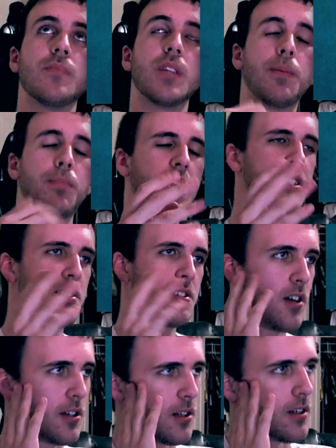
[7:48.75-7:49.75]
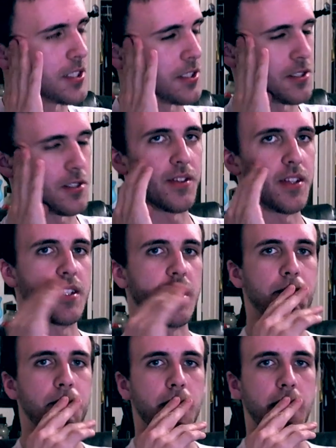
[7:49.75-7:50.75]
pleasant song to listen to at the
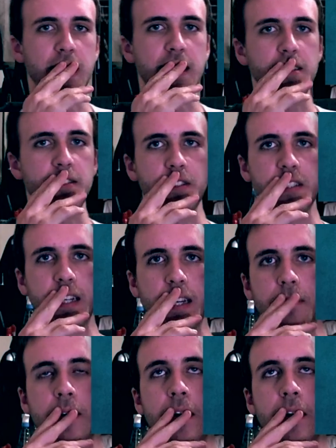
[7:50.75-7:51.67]
time, I guess I'll say.